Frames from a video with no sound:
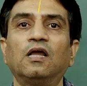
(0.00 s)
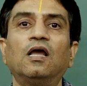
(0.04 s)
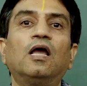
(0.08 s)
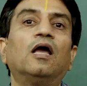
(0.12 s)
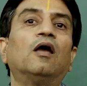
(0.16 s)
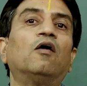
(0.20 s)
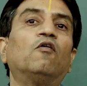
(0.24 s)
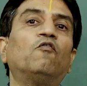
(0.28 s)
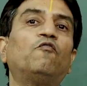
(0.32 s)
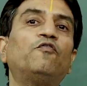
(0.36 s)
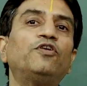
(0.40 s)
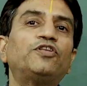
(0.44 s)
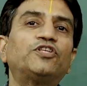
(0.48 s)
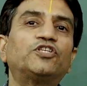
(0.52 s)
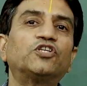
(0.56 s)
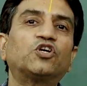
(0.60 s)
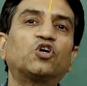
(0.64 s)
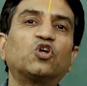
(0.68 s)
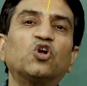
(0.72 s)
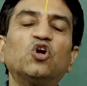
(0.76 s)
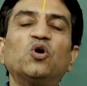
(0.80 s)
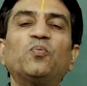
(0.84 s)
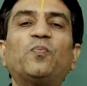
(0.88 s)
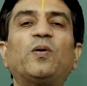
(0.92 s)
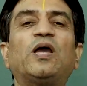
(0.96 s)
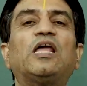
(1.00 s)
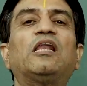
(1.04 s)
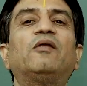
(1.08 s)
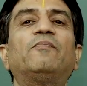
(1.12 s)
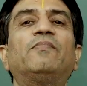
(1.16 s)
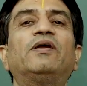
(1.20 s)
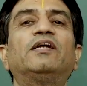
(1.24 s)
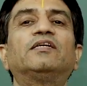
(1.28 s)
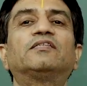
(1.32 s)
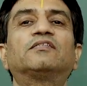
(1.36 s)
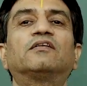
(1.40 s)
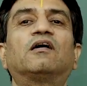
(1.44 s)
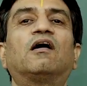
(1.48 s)
Which group
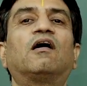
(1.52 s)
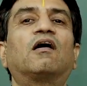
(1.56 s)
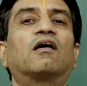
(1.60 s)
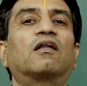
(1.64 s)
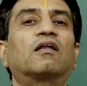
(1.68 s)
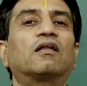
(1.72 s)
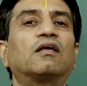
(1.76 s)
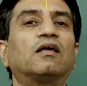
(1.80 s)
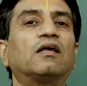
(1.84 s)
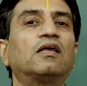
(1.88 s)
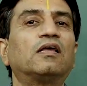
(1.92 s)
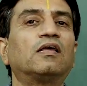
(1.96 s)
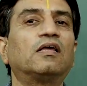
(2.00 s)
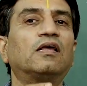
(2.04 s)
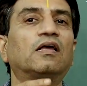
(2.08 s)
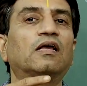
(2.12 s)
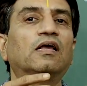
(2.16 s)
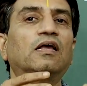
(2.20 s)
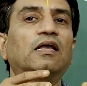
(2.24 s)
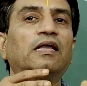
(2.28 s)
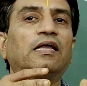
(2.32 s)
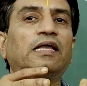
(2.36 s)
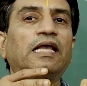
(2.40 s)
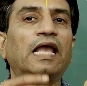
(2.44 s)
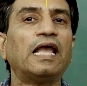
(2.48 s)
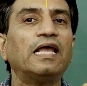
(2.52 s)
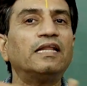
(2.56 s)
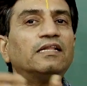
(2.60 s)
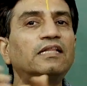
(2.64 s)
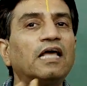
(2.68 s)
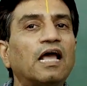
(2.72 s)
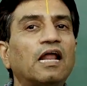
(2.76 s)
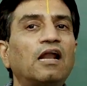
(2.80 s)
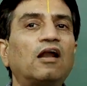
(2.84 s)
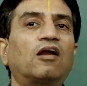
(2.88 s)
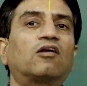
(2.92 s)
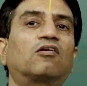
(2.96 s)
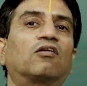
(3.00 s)
elements are gain the
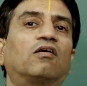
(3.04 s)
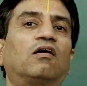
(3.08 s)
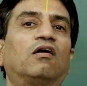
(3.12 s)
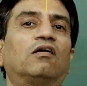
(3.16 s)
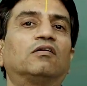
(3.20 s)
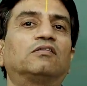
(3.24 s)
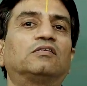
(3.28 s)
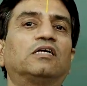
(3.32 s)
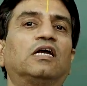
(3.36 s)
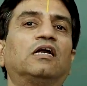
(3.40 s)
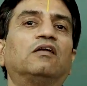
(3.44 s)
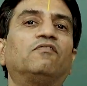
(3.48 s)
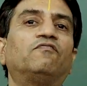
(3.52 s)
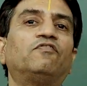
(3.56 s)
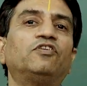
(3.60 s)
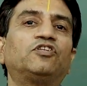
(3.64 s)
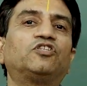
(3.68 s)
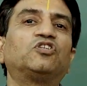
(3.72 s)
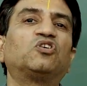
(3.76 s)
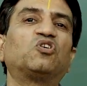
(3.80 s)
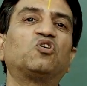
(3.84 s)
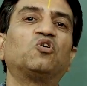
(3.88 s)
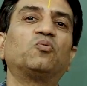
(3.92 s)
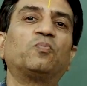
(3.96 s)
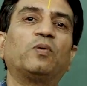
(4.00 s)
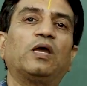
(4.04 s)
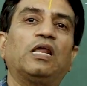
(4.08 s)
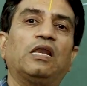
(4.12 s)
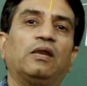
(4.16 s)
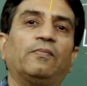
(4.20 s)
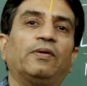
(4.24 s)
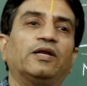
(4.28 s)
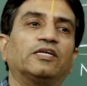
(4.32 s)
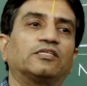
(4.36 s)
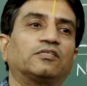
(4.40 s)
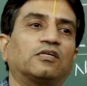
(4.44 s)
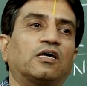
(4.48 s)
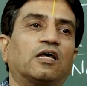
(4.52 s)
electrons and which group
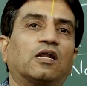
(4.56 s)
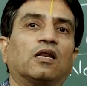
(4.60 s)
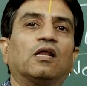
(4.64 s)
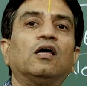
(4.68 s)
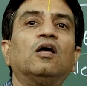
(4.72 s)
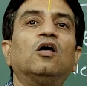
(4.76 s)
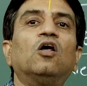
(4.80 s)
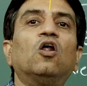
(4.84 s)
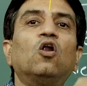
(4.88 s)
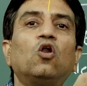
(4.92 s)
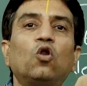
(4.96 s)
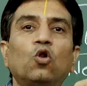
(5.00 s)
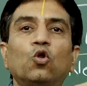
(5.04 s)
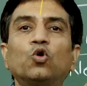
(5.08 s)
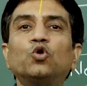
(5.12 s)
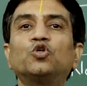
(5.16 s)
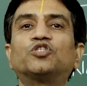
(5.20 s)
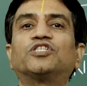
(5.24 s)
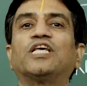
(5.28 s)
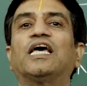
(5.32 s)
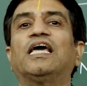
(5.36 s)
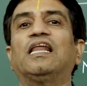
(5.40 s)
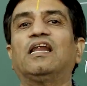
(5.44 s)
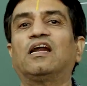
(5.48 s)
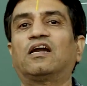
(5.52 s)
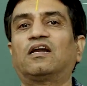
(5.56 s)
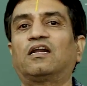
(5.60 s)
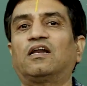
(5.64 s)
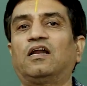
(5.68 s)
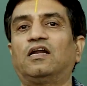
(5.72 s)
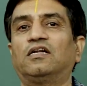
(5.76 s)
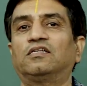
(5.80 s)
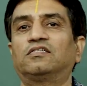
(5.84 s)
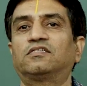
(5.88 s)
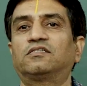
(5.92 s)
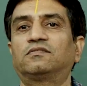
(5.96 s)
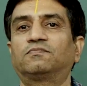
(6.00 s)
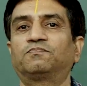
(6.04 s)
elements are lose the
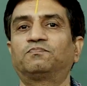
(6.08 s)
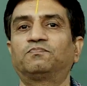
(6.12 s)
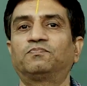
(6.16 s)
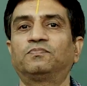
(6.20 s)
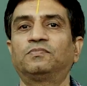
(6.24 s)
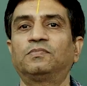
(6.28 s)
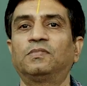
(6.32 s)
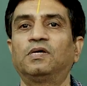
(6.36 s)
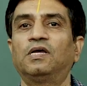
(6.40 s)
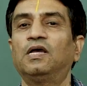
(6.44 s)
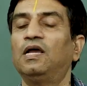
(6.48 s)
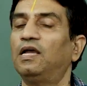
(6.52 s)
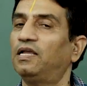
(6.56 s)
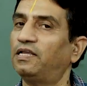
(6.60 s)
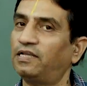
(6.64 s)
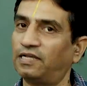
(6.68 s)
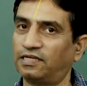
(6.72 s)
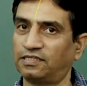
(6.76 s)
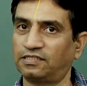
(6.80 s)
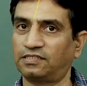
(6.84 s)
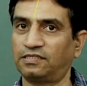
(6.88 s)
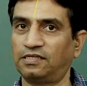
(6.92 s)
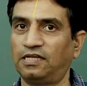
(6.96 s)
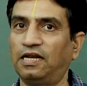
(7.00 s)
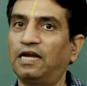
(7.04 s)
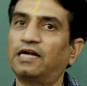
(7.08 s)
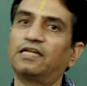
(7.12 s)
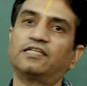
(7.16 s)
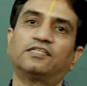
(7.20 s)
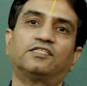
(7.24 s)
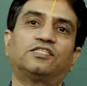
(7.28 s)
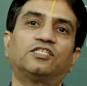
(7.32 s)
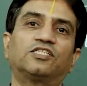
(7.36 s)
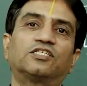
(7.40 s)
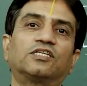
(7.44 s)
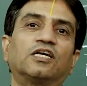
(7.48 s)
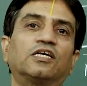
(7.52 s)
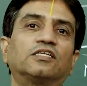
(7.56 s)
electrons? Yes, let us
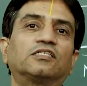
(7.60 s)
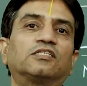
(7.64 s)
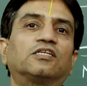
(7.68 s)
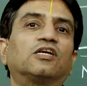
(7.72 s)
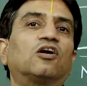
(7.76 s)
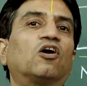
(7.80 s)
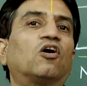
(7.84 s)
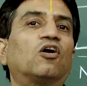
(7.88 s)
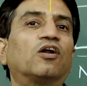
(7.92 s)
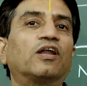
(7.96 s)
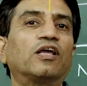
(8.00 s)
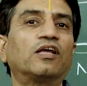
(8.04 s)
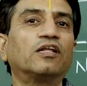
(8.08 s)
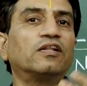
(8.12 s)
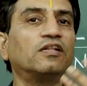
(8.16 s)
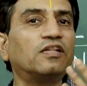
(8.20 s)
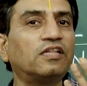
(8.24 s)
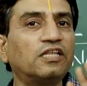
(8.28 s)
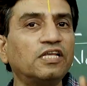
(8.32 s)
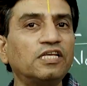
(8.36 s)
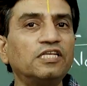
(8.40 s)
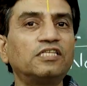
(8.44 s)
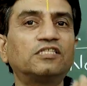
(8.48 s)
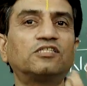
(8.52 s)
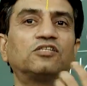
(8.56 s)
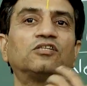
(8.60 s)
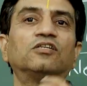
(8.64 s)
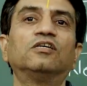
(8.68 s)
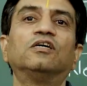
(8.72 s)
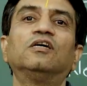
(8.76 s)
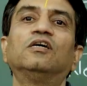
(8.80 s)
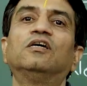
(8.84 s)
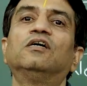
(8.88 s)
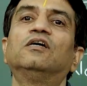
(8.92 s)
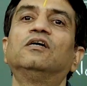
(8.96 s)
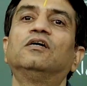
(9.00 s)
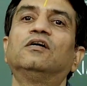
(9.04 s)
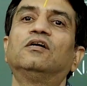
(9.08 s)
discuss regarding these
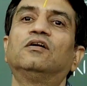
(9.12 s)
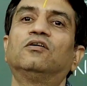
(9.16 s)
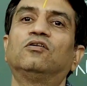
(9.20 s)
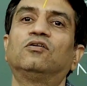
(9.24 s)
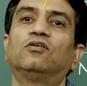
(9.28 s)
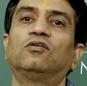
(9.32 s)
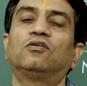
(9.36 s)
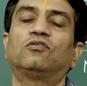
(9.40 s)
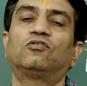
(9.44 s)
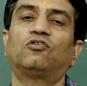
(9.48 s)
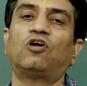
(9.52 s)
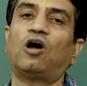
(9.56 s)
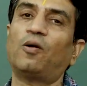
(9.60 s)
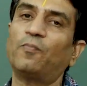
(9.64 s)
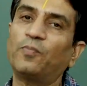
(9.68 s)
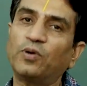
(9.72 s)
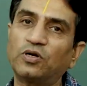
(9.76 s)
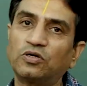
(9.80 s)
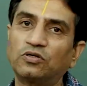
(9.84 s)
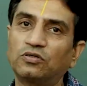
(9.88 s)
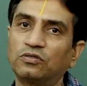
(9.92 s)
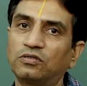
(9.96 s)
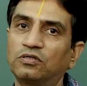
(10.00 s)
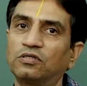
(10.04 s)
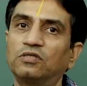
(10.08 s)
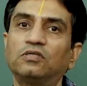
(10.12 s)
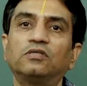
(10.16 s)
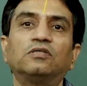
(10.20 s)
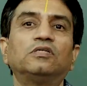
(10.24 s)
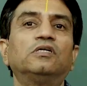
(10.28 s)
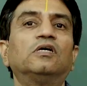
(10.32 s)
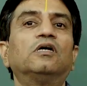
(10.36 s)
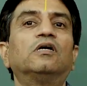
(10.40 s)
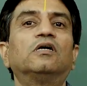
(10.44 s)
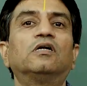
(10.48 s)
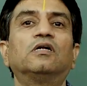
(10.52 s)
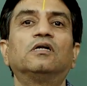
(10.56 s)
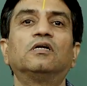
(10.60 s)
topic
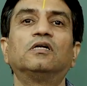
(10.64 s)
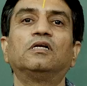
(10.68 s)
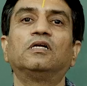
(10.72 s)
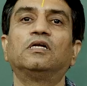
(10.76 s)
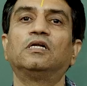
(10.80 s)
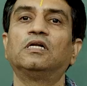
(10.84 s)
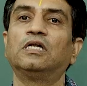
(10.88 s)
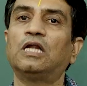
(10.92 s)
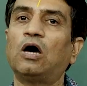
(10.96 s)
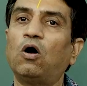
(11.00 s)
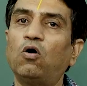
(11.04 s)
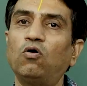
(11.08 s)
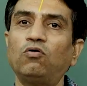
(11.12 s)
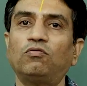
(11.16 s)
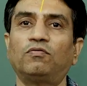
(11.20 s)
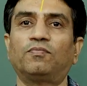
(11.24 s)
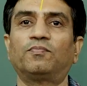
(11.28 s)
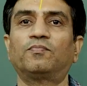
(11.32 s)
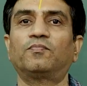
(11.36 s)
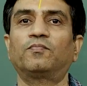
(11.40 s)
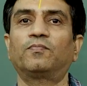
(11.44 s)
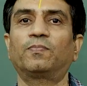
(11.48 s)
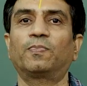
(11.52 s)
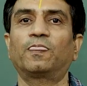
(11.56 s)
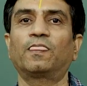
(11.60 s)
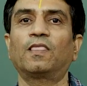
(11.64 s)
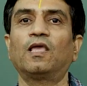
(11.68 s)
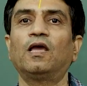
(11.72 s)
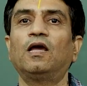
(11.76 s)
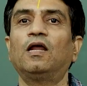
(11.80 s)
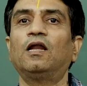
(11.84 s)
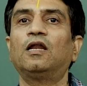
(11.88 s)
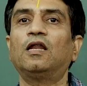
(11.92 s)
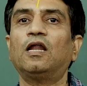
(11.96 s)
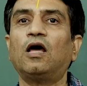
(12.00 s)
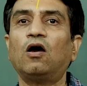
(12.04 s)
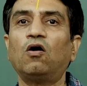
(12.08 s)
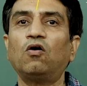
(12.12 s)
now.
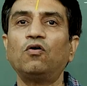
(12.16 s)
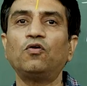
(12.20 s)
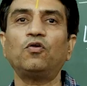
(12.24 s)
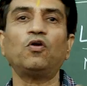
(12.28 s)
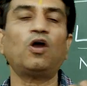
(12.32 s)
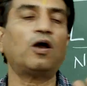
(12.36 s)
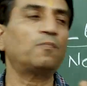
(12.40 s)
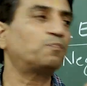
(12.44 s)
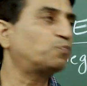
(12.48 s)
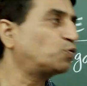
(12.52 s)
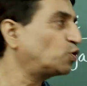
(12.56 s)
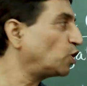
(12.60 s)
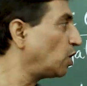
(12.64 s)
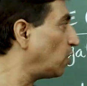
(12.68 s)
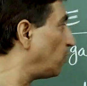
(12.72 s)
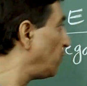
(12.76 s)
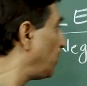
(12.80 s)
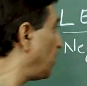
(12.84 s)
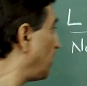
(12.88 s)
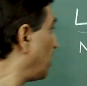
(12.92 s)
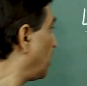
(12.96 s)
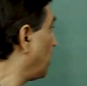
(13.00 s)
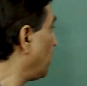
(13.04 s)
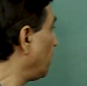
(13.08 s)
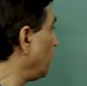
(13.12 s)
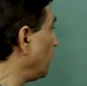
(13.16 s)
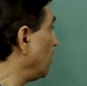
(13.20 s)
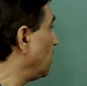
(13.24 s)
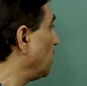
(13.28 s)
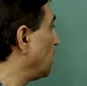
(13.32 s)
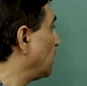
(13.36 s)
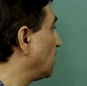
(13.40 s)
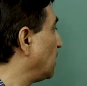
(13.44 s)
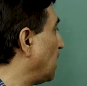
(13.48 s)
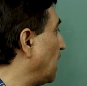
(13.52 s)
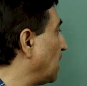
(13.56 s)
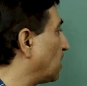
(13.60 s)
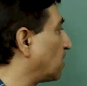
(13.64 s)
Now, you observe here
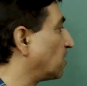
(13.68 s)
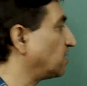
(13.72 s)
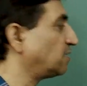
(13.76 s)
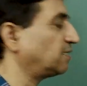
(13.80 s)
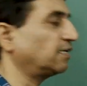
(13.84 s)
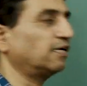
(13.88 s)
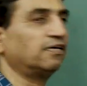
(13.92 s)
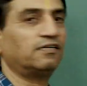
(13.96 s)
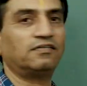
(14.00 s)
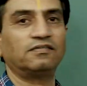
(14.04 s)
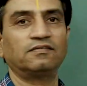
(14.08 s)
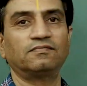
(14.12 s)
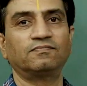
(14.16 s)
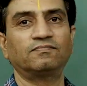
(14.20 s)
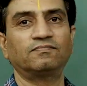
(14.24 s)
nitrogen,